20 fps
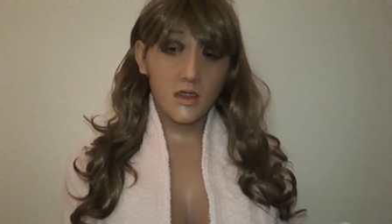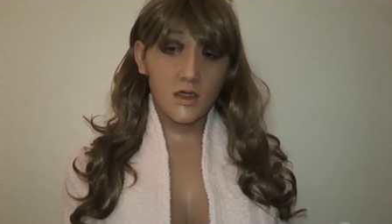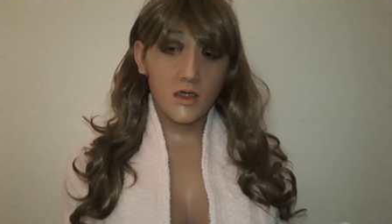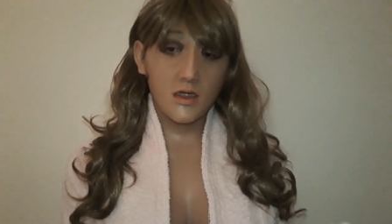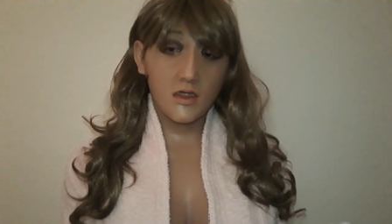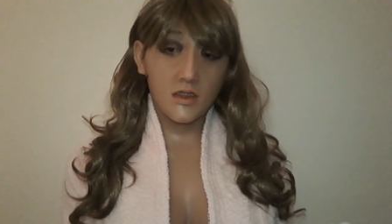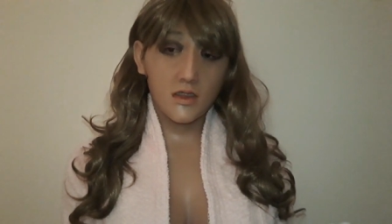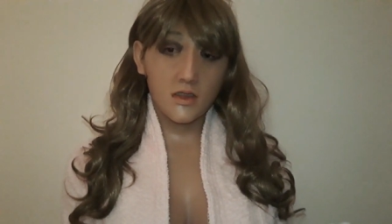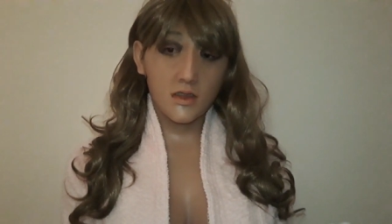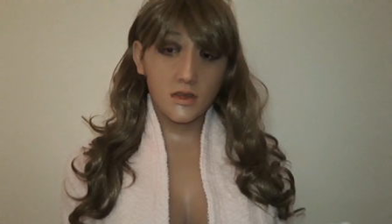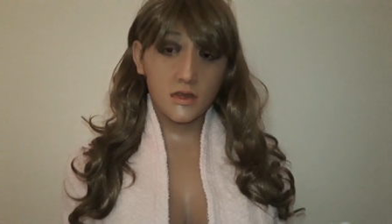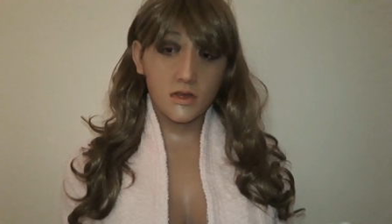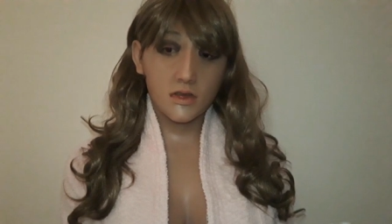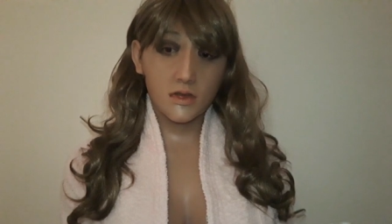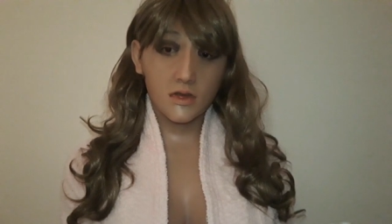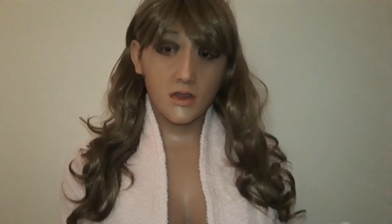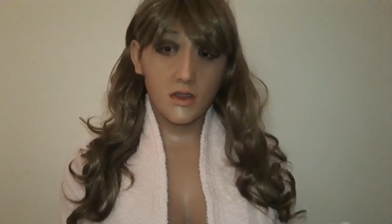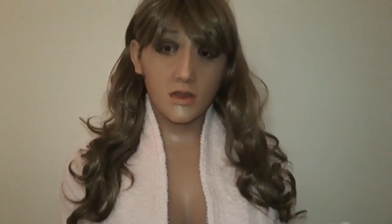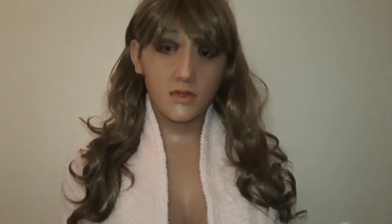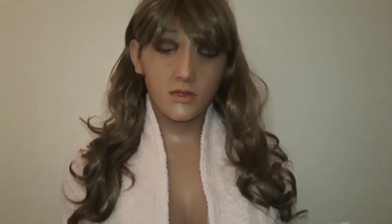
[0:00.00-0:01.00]
I needed to
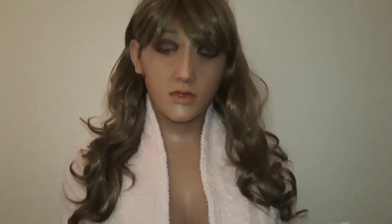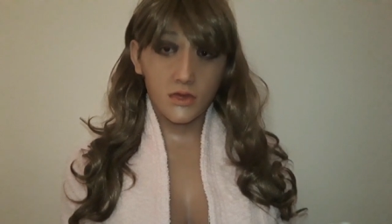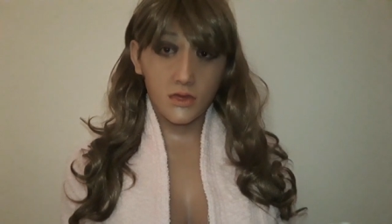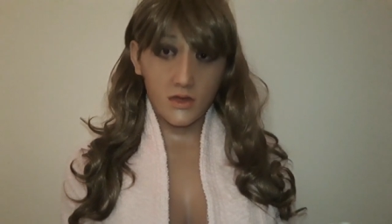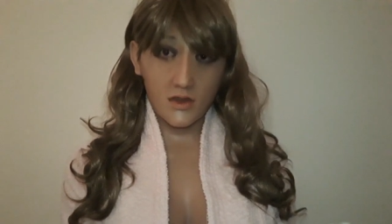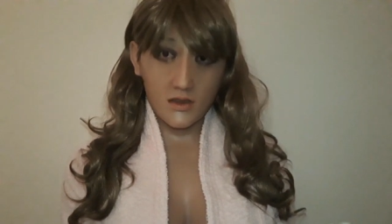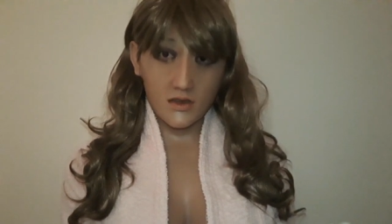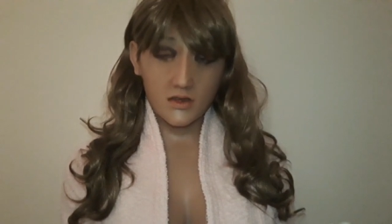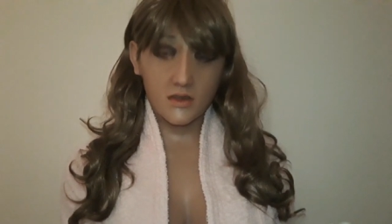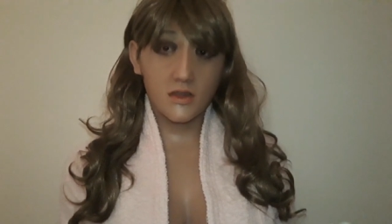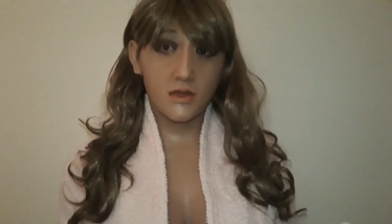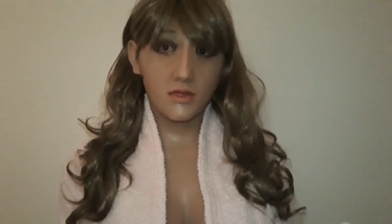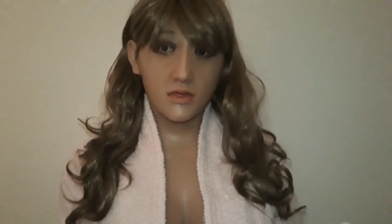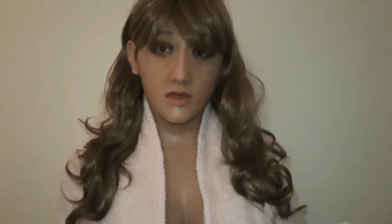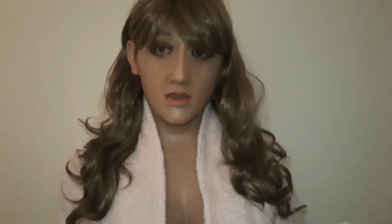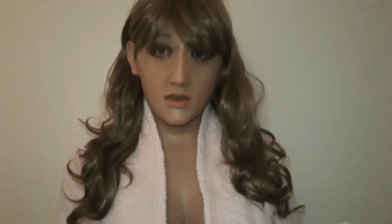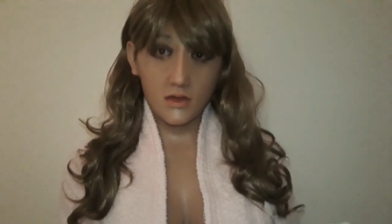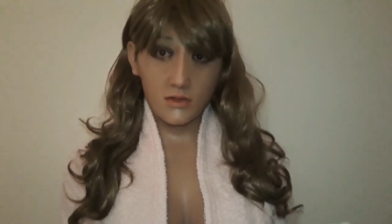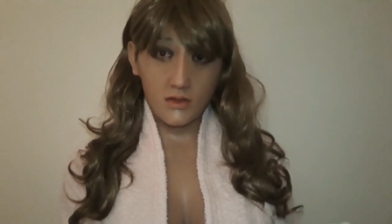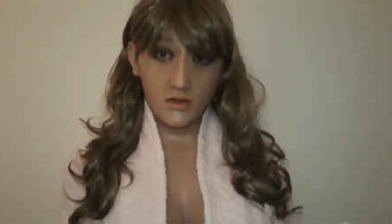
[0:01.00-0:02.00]
upgrade and
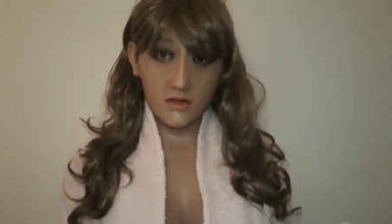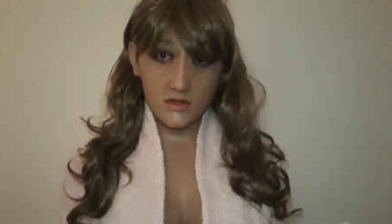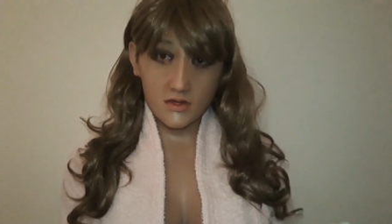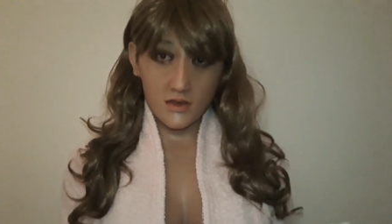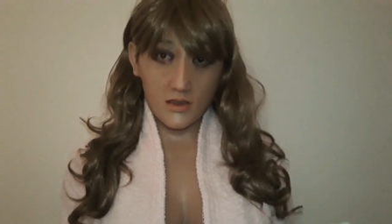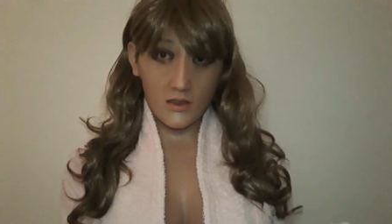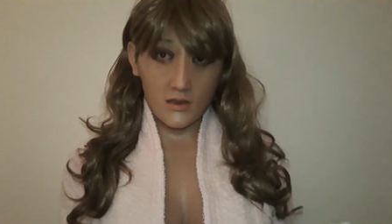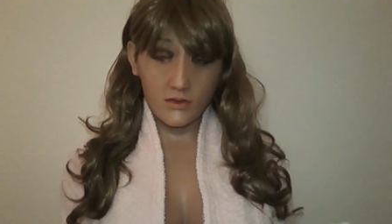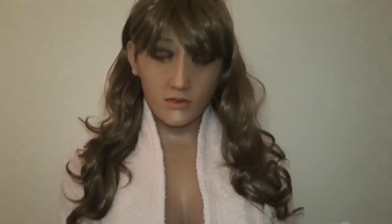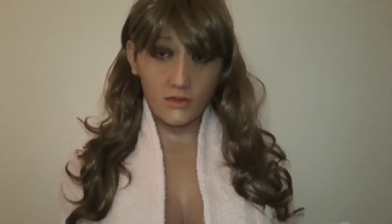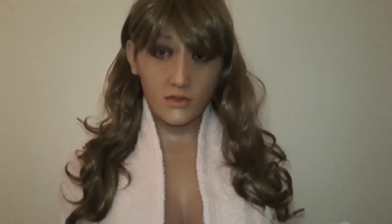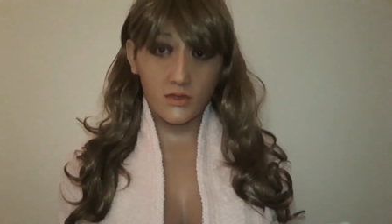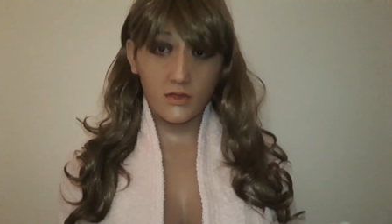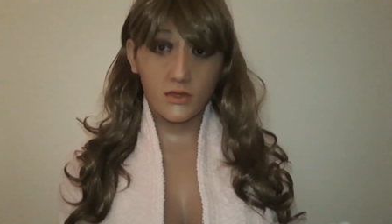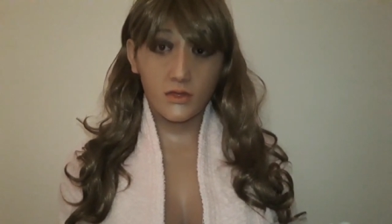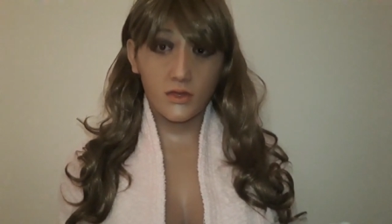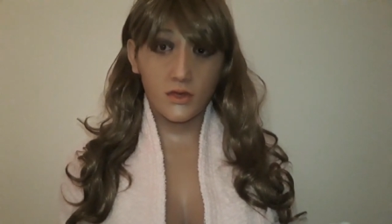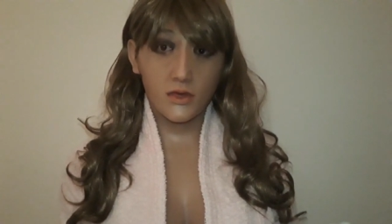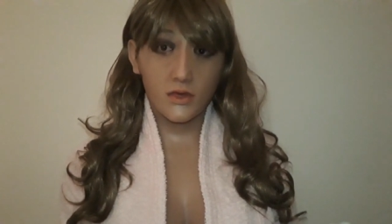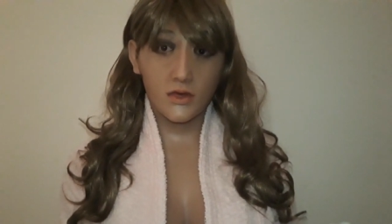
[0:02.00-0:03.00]
update myself
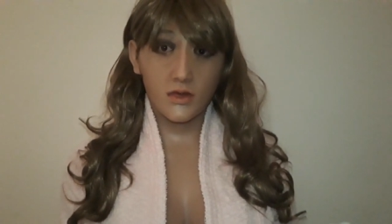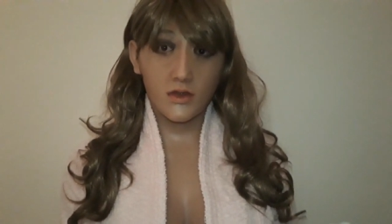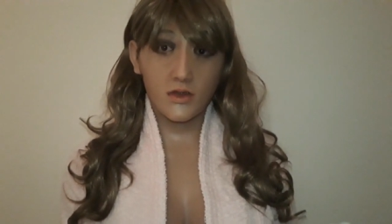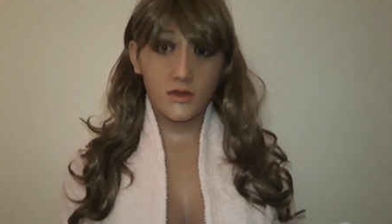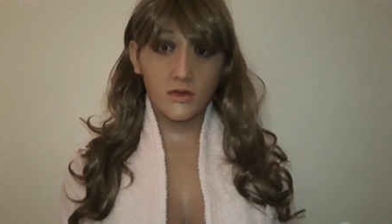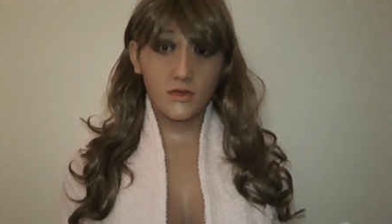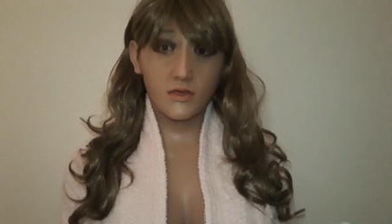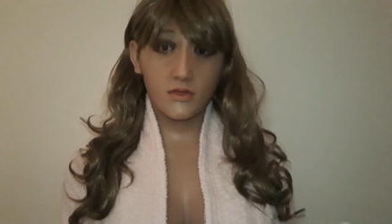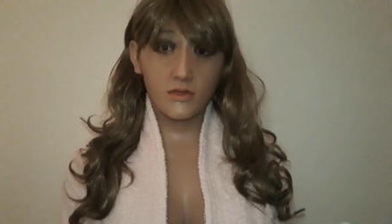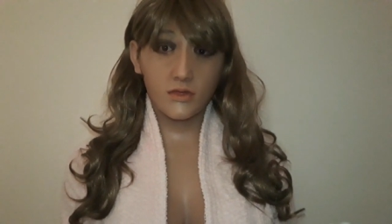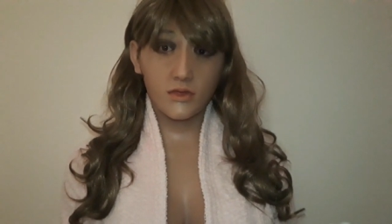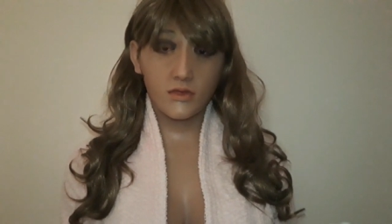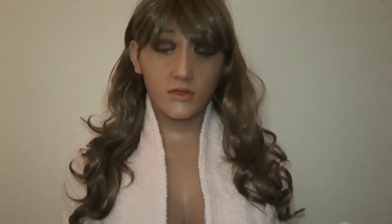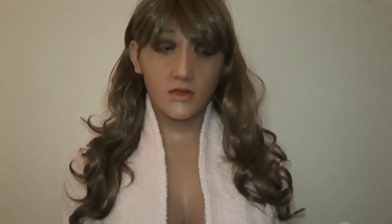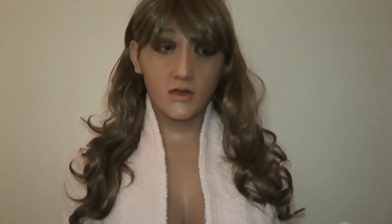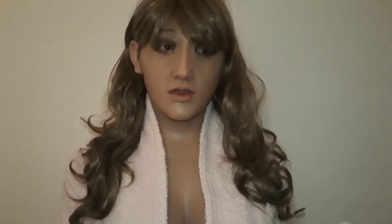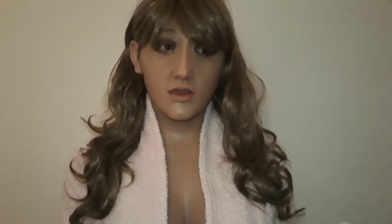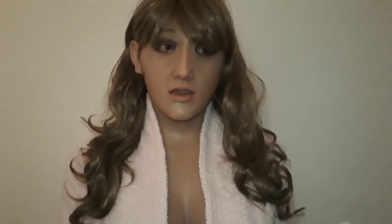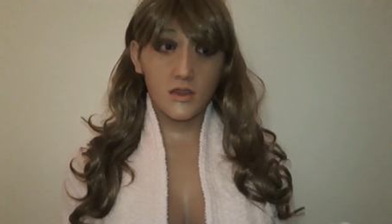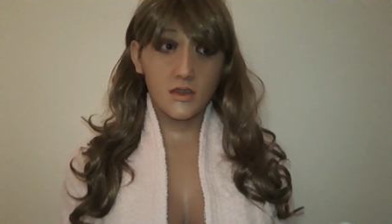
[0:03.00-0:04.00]
for
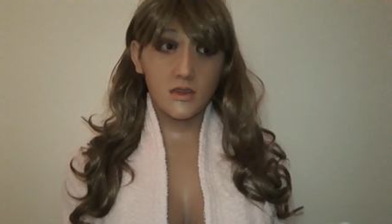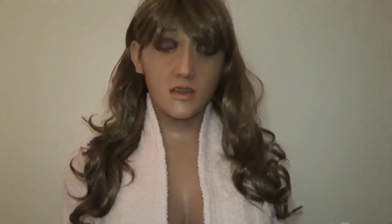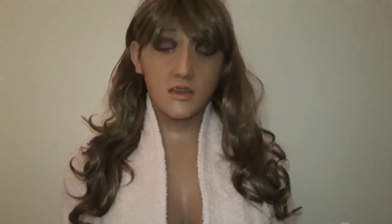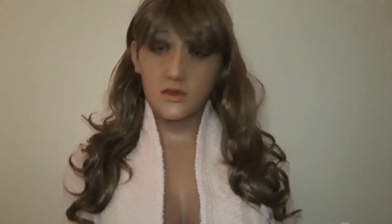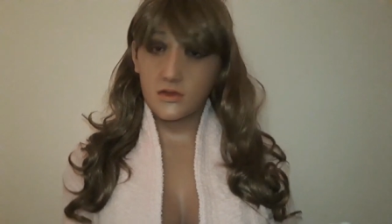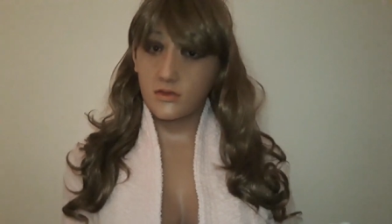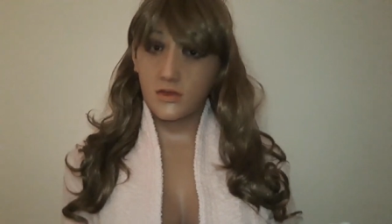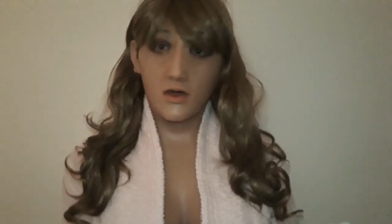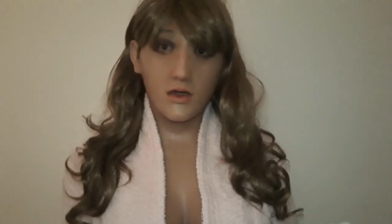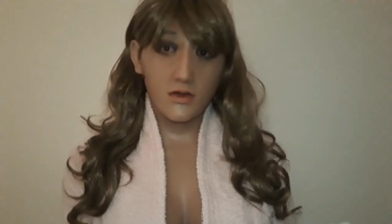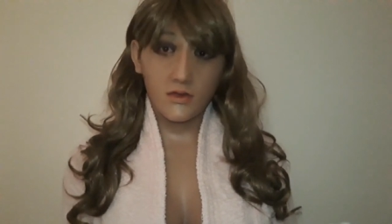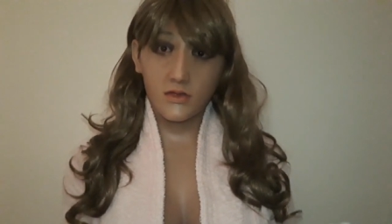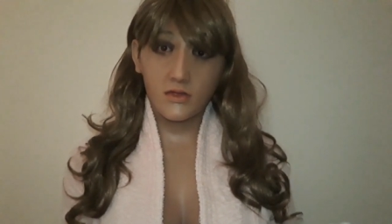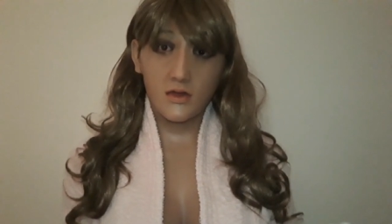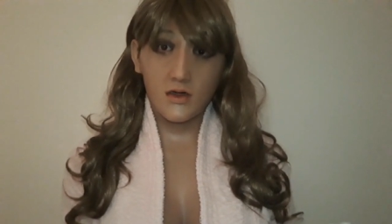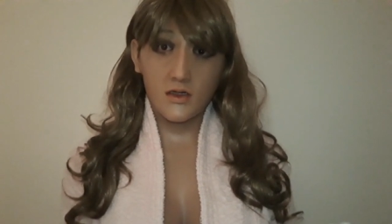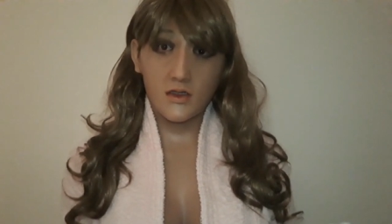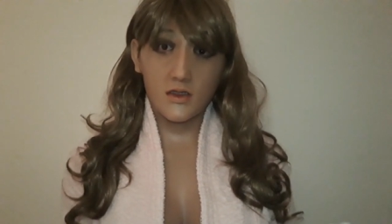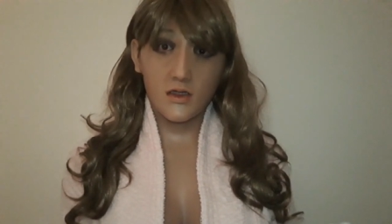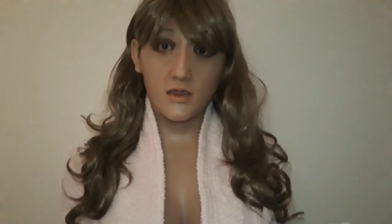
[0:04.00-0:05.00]
this part of
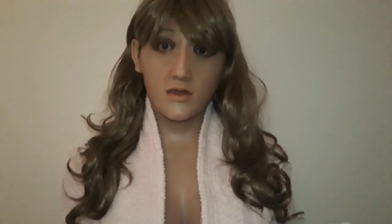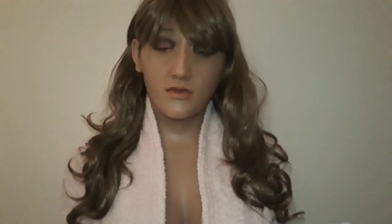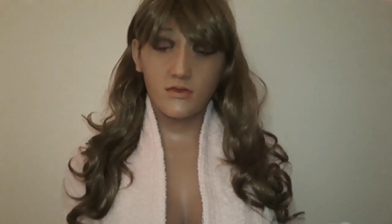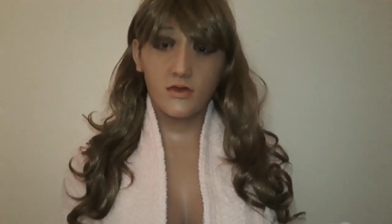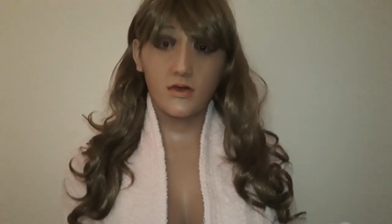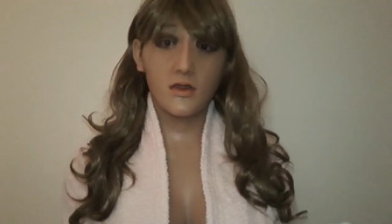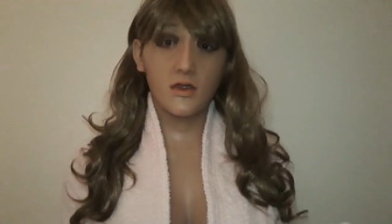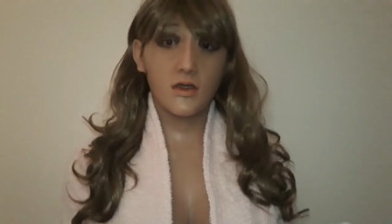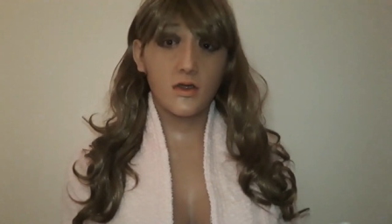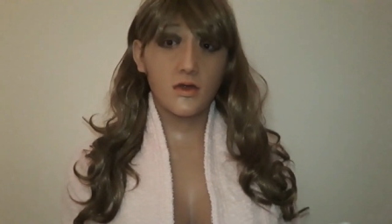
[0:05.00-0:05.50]
my life, you know,